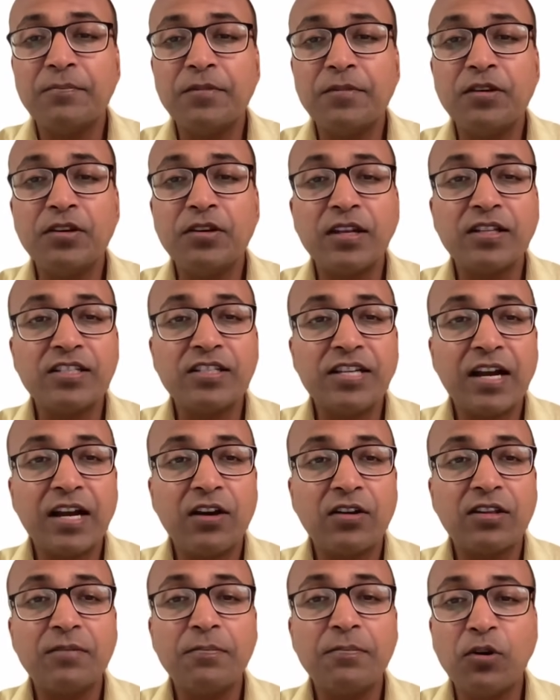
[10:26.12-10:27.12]
You can check
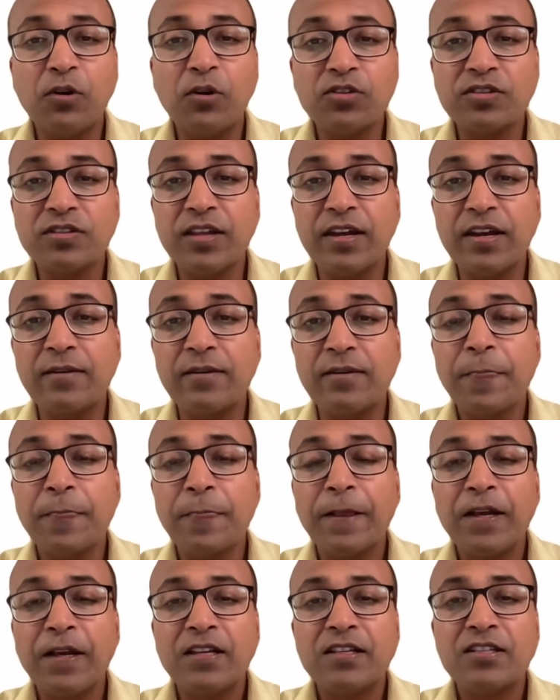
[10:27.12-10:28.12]
out the post there.
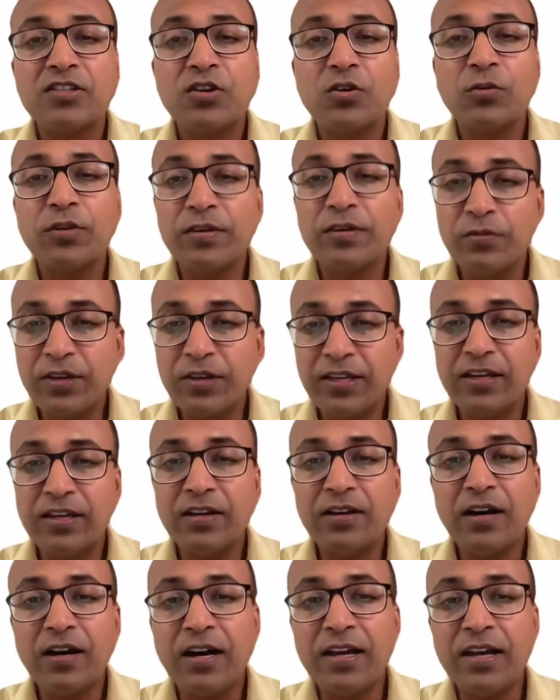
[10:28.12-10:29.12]
So
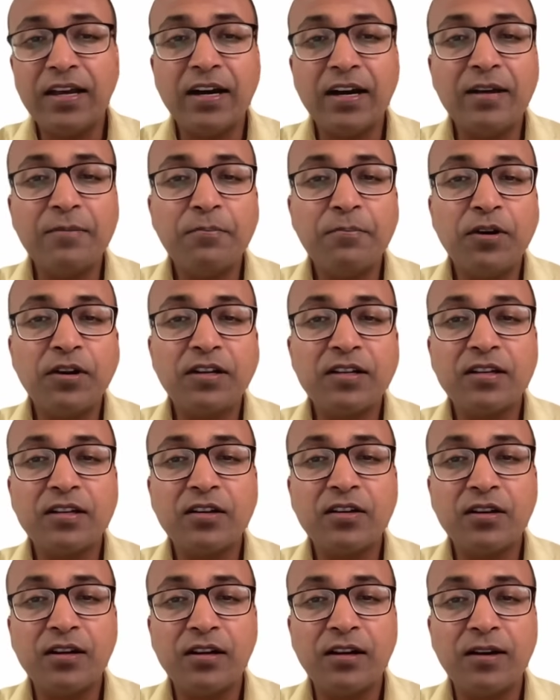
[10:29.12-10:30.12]
I put
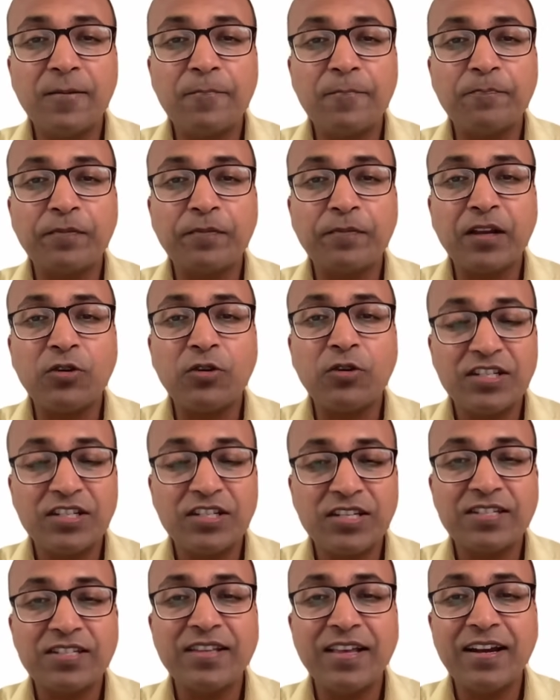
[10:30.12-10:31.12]

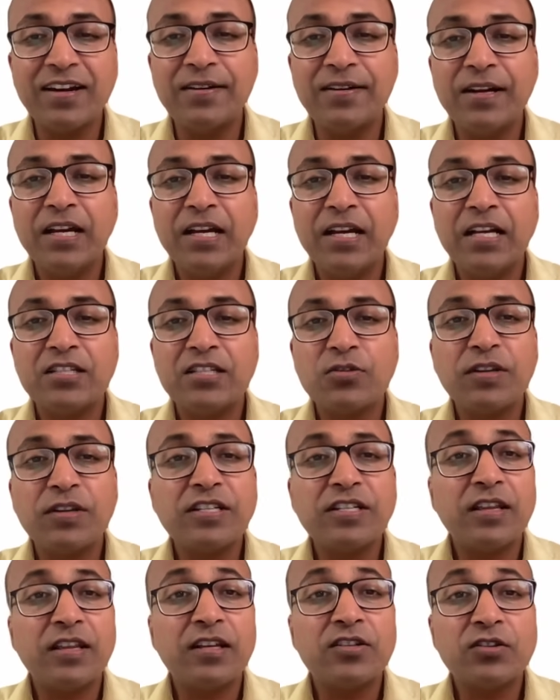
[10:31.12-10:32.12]
questions there. So
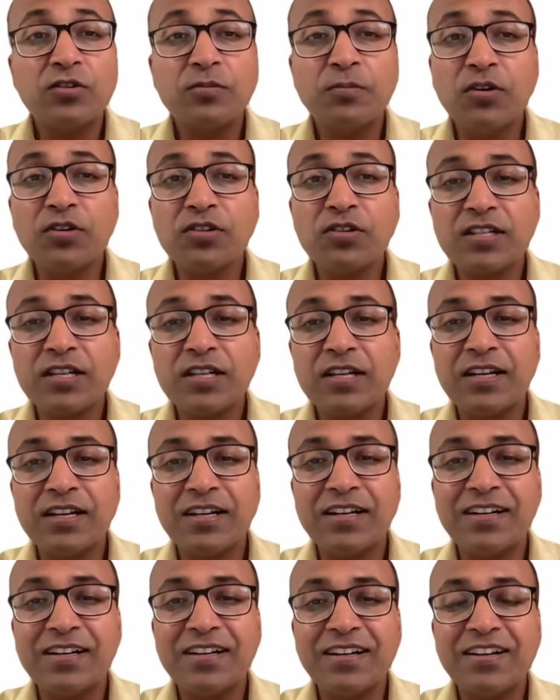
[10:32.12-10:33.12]
which are the two most
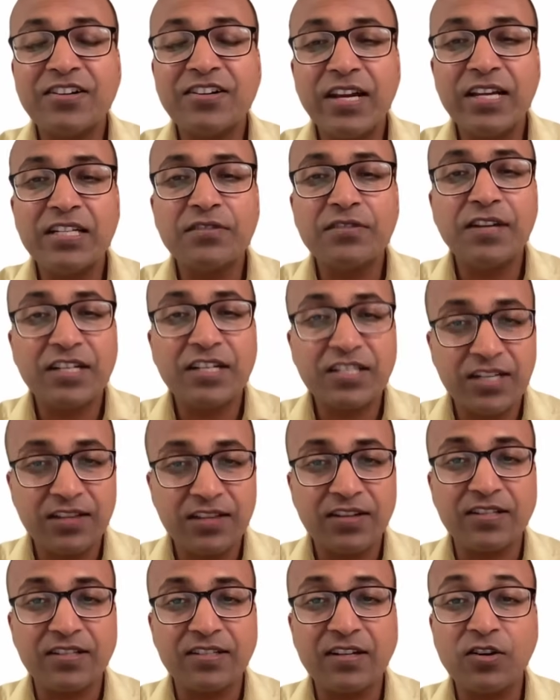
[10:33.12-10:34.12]
creative
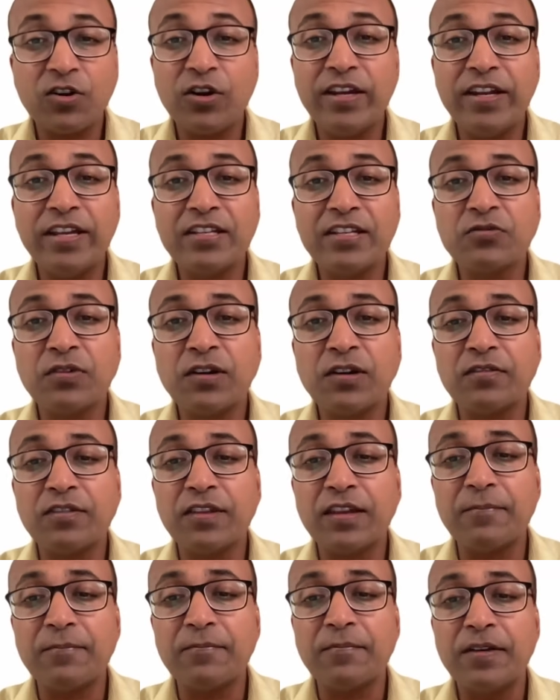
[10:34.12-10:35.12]
nakshatras? And Rohini is one of
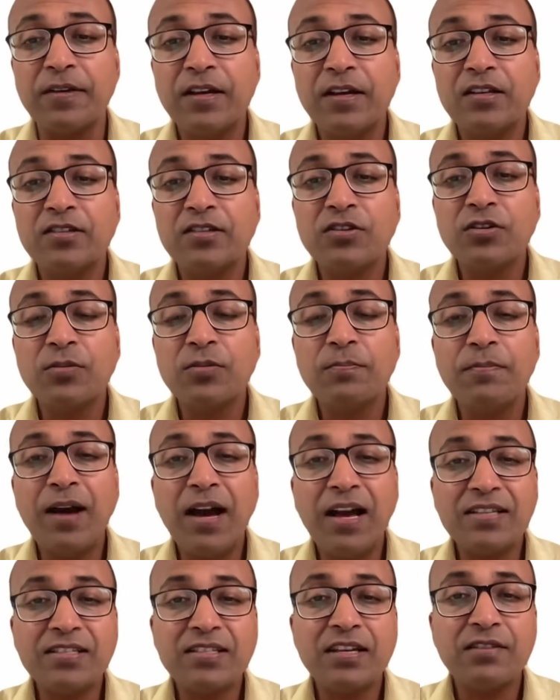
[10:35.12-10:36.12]
them. So
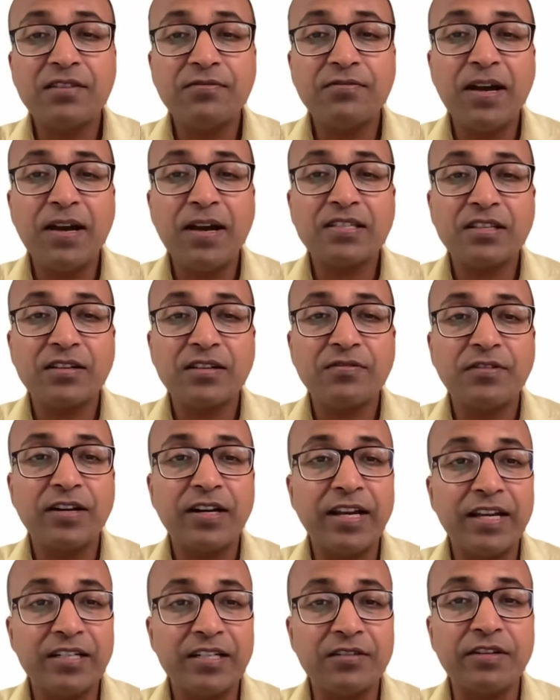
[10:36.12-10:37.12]
massive, massive
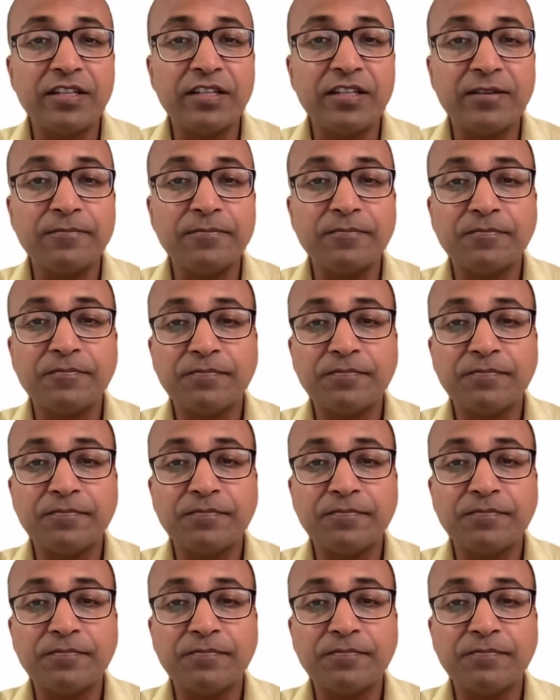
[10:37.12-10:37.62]
creativity.